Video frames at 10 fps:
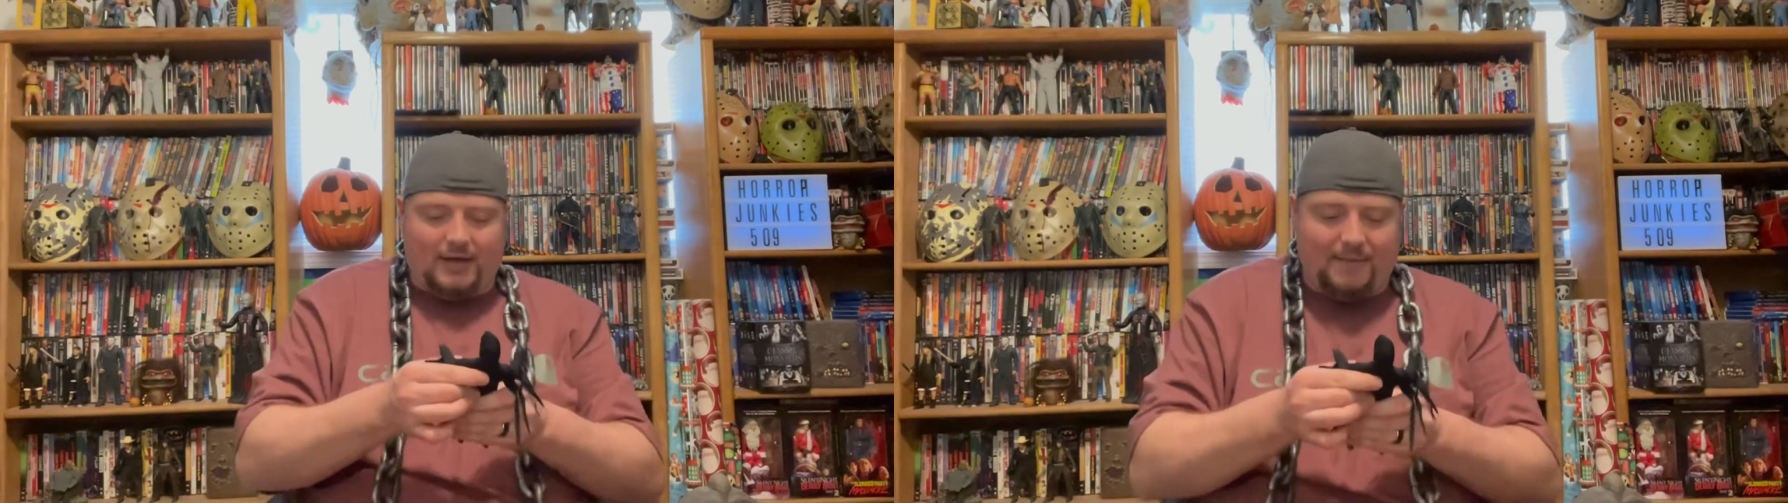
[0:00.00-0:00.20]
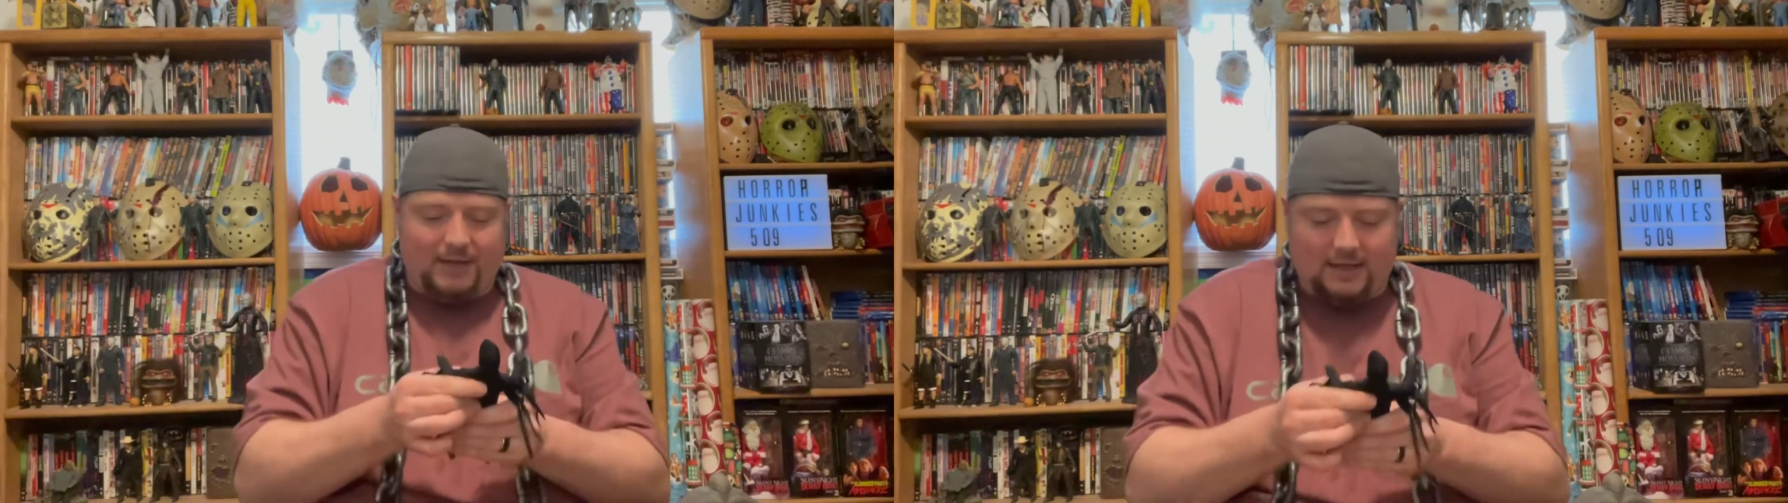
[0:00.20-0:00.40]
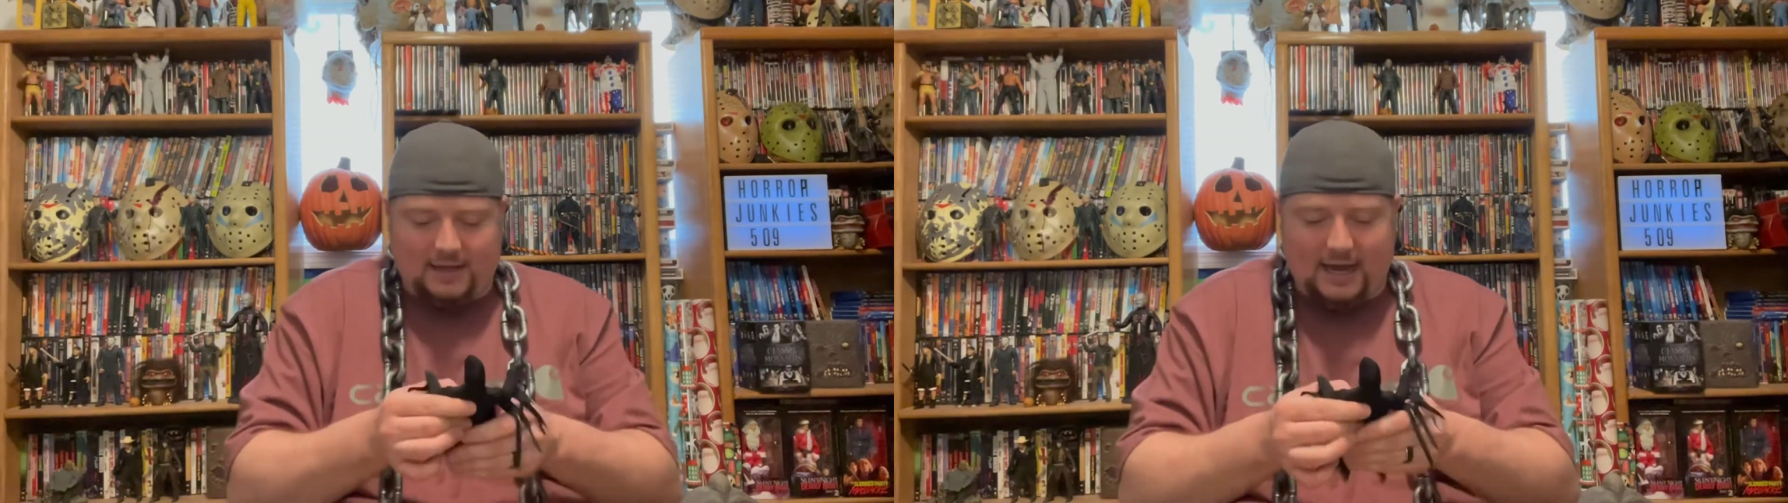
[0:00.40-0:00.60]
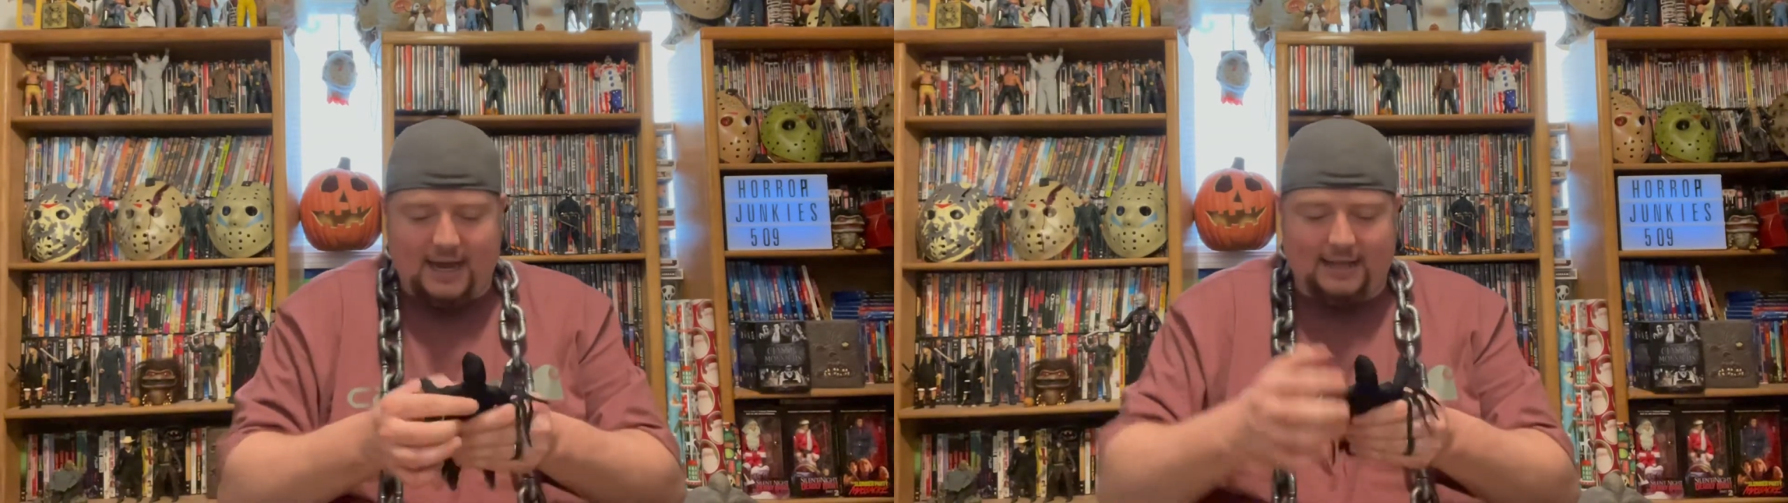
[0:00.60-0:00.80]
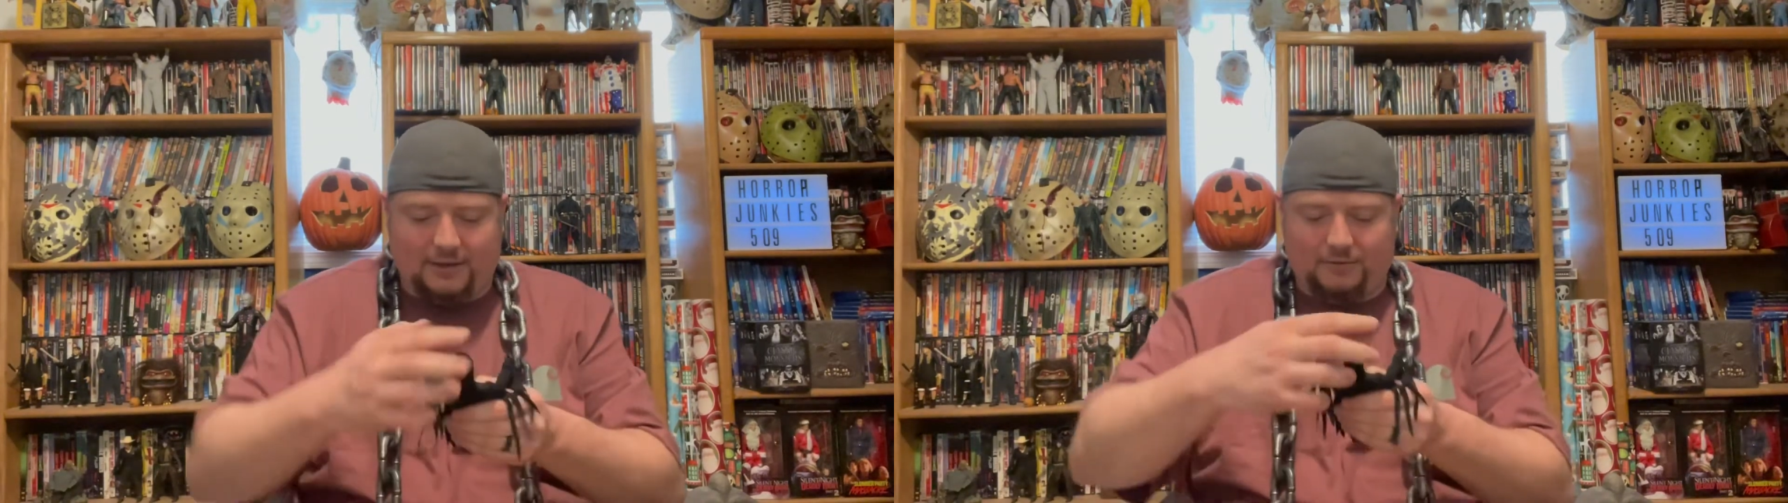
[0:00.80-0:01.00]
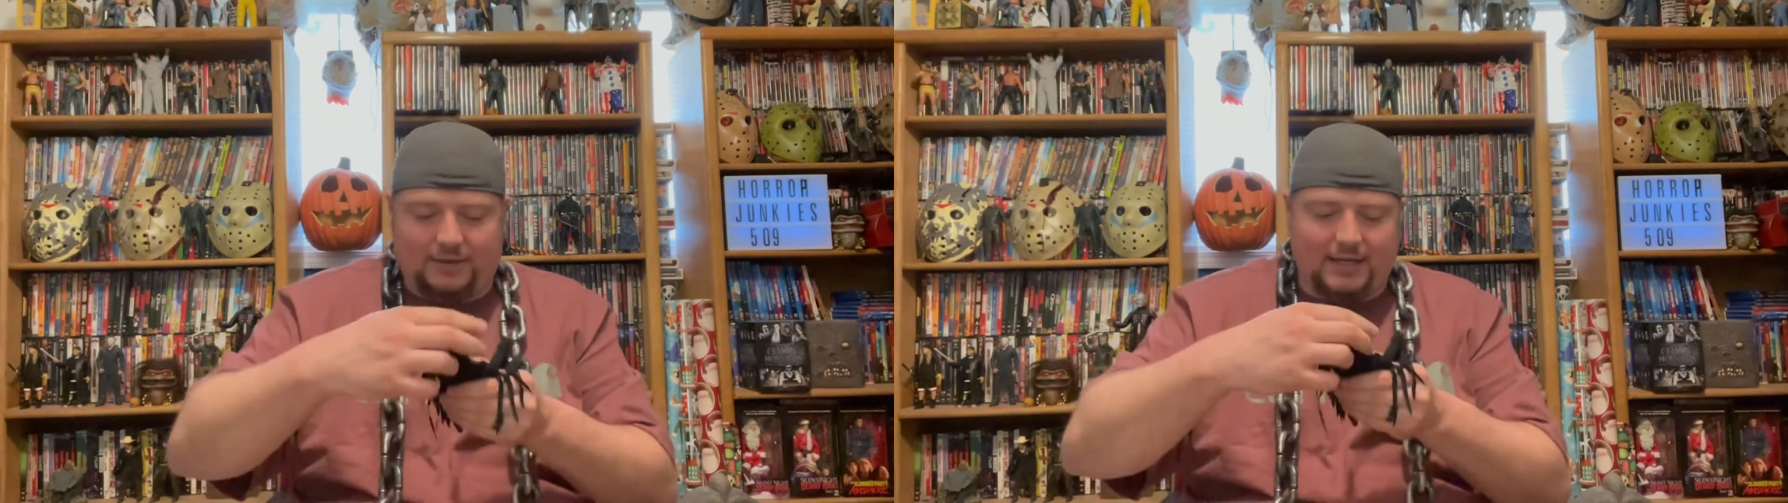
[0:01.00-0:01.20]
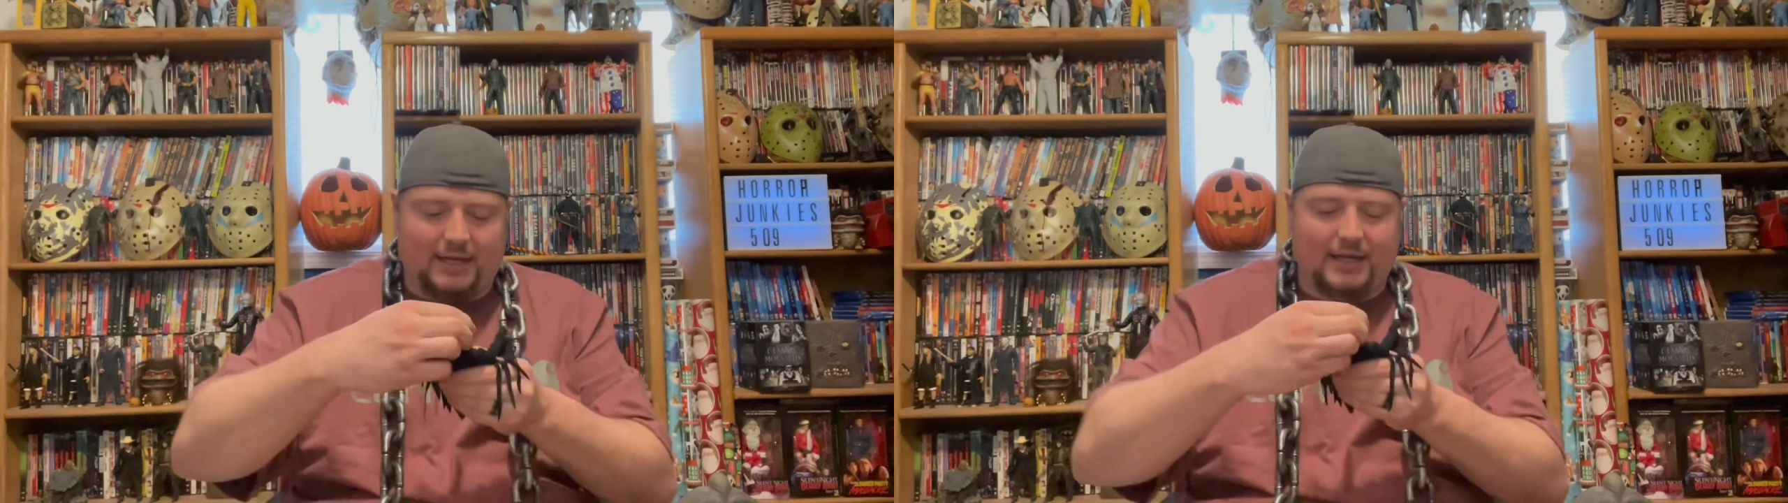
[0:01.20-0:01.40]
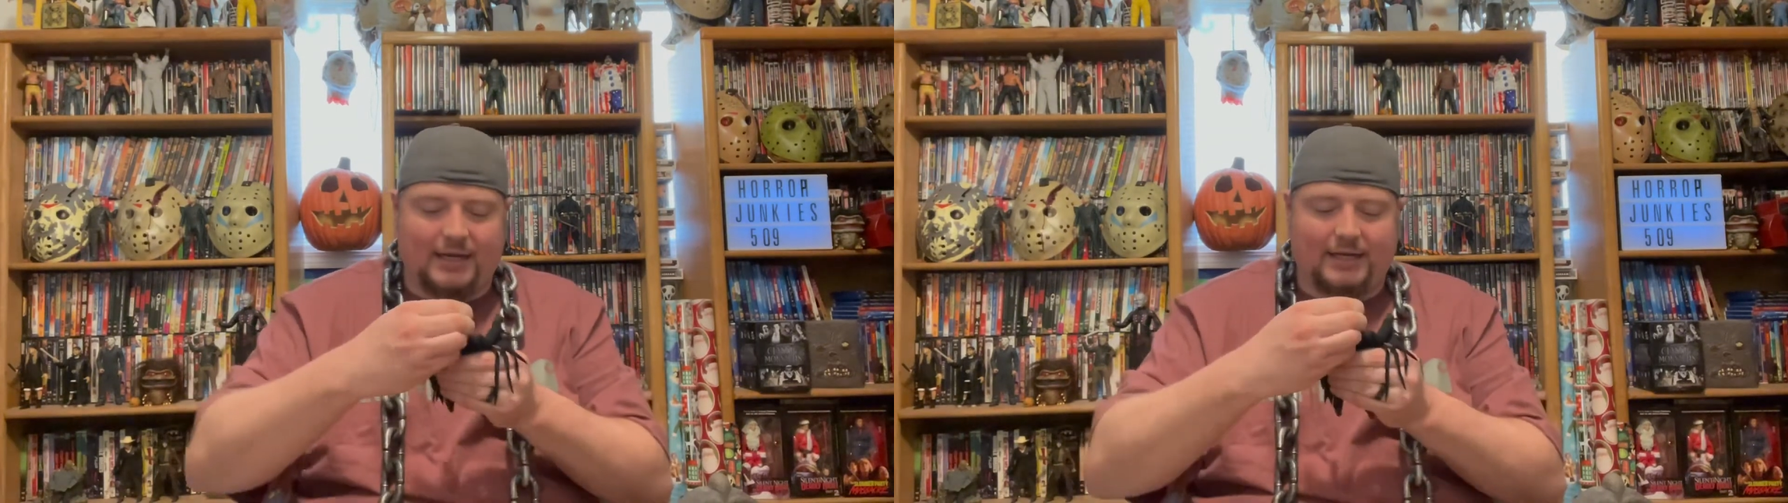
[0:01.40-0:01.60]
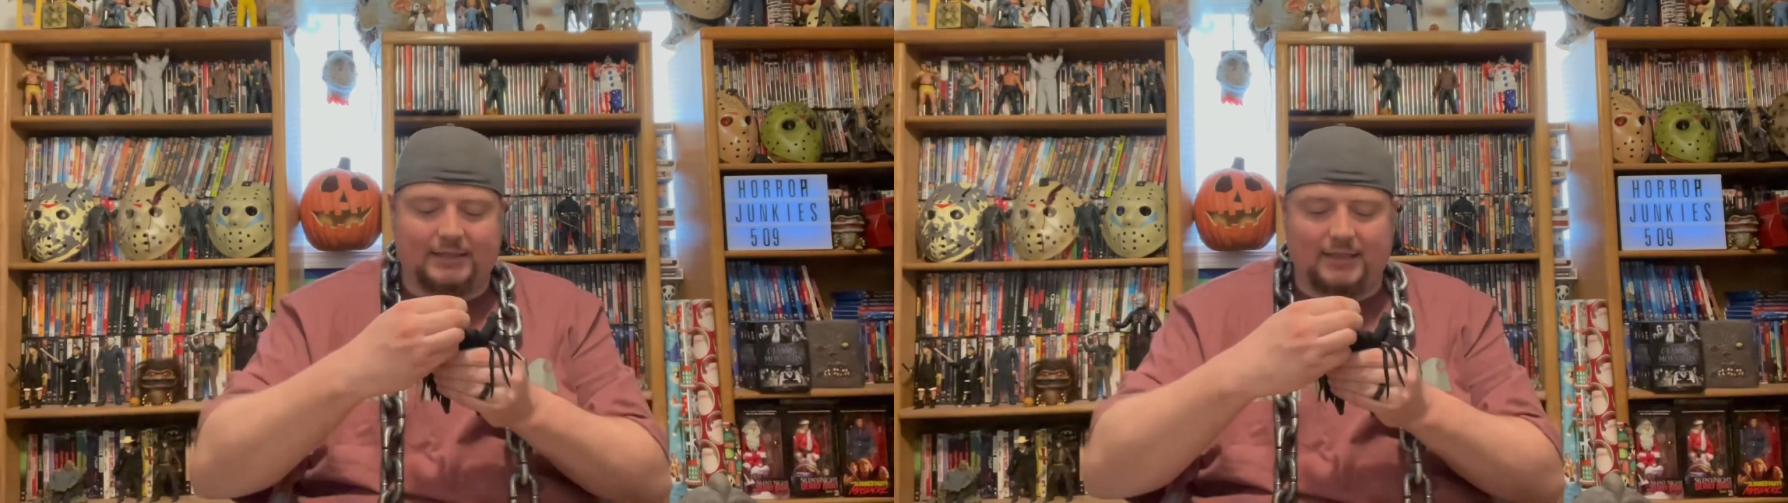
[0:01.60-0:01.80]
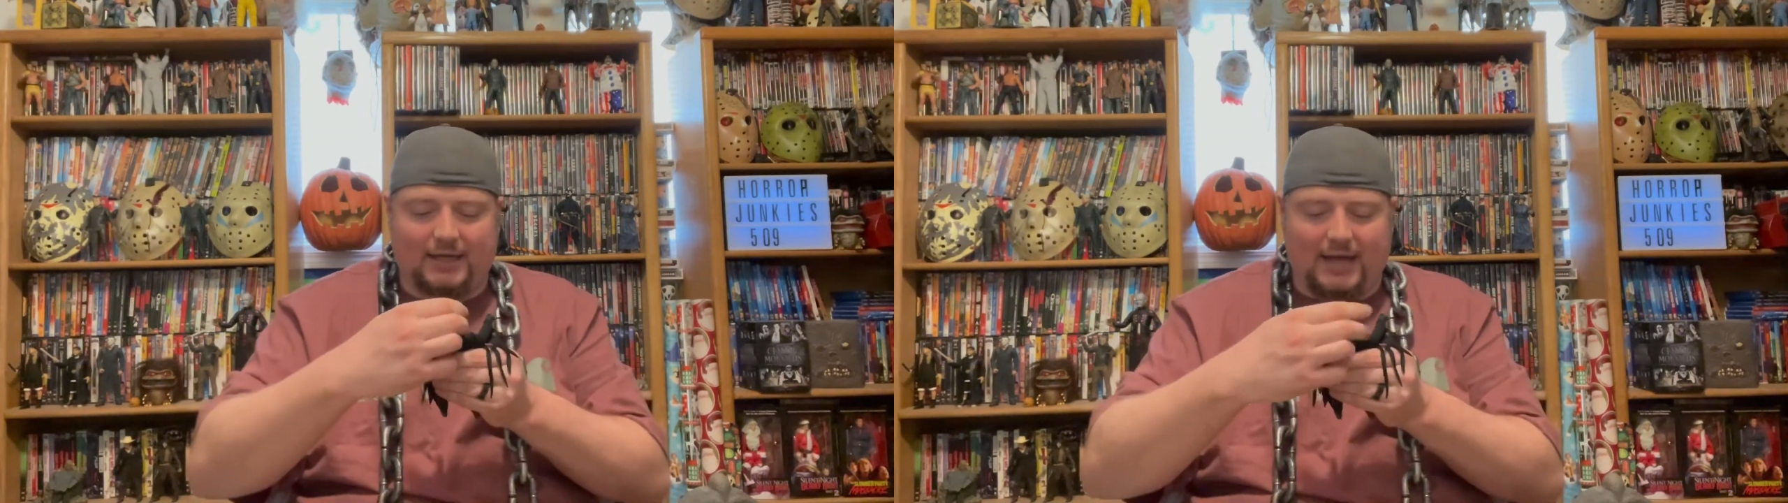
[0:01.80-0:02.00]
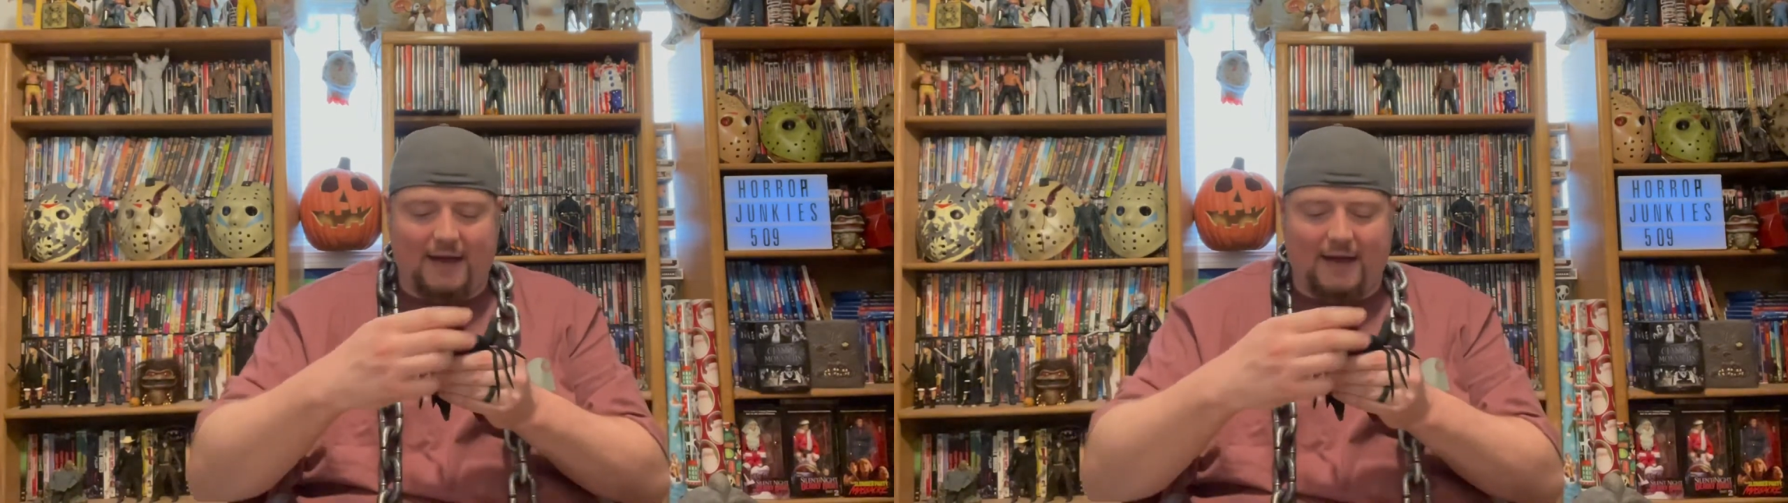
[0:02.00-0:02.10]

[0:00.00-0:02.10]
I mean, I don't think he needs to